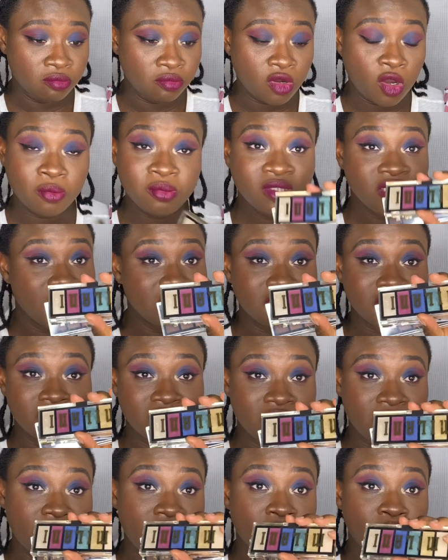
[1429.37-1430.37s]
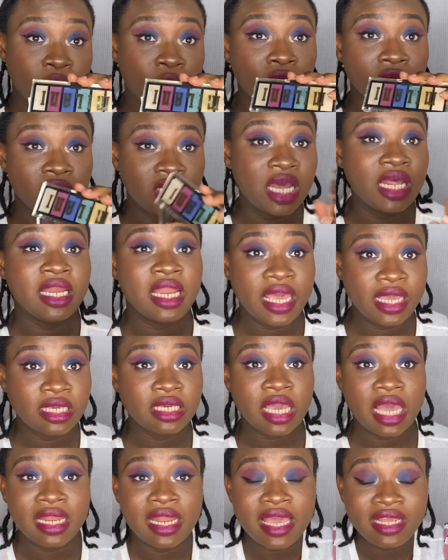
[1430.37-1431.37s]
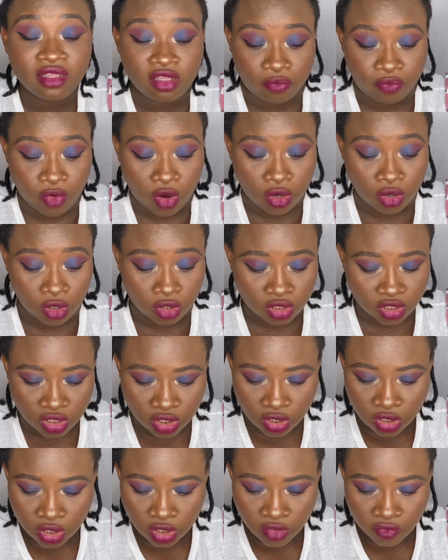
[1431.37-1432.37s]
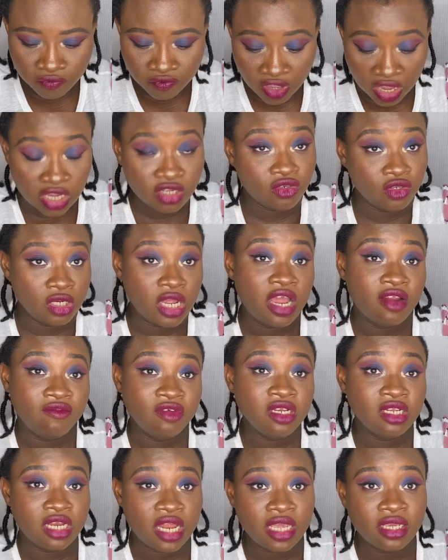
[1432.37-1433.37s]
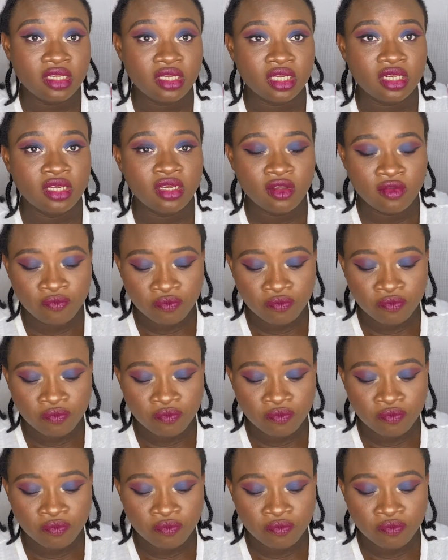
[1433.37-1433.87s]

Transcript: upset that I bought it. I like the product. Actually, I really like it.